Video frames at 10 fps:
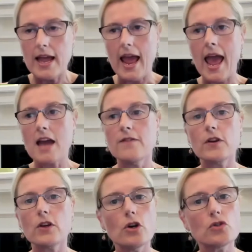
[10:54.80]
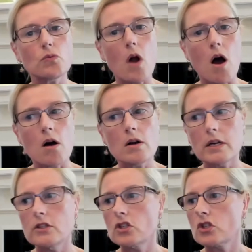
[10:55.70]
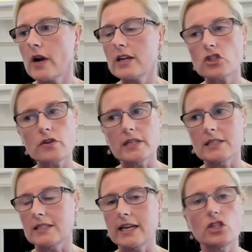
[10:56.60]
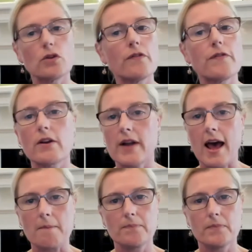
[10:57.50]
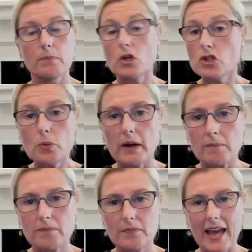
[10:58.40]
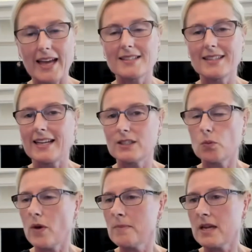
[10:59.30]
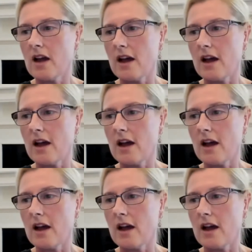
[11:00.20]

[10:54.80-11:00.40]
And if it goes wrong, trust your instincts, you'll figure it out because you will. Mm-hmm. It's mm-hmm. it's women I